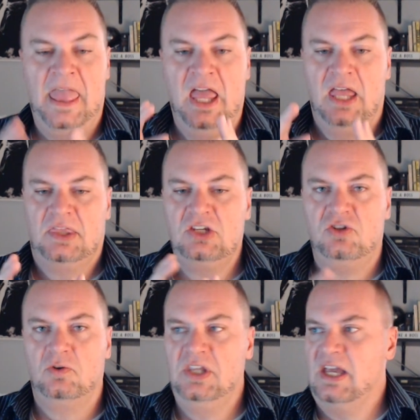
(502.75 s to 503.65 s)
They
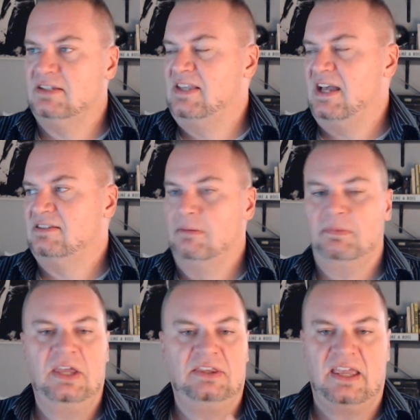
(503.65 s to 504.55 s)
do the exact same
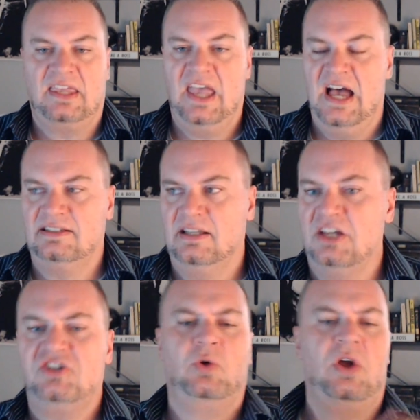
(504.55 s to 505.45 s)
thing. They
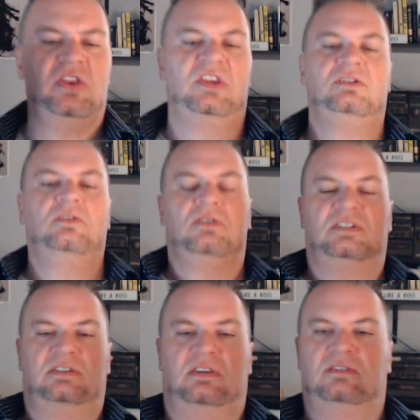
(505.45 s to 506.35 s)
gaslight you, and then they do
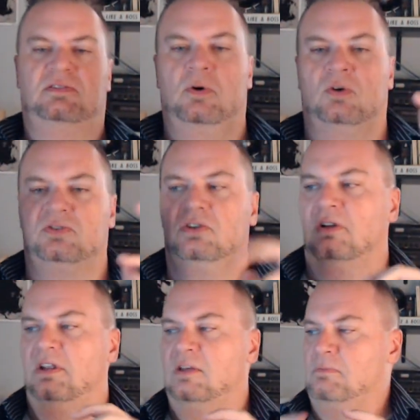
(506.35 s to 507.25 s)
this
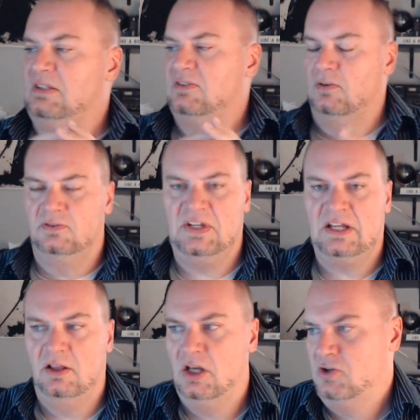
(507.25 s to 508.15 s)
emotional and mental
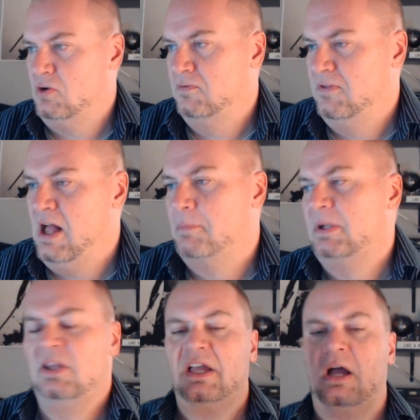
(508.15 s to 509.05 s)
psychological
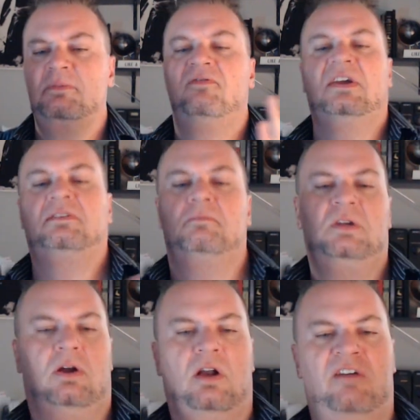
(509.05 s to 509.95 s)
flopping. Like, I'm the victim
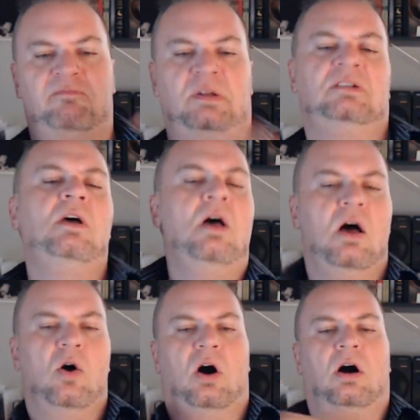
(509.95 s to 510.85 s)
here. I've been,
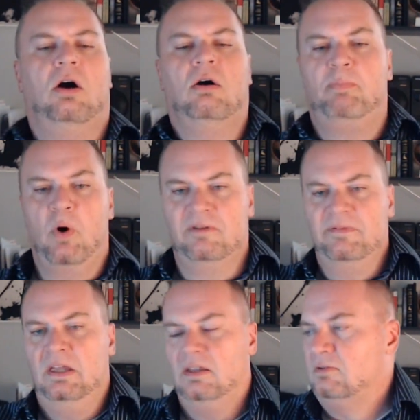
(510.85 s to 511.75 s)
oh, poor
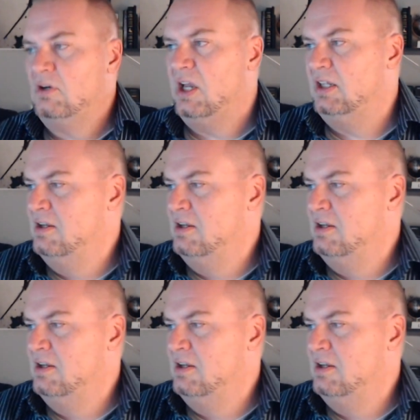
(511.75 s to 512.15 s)
me, right?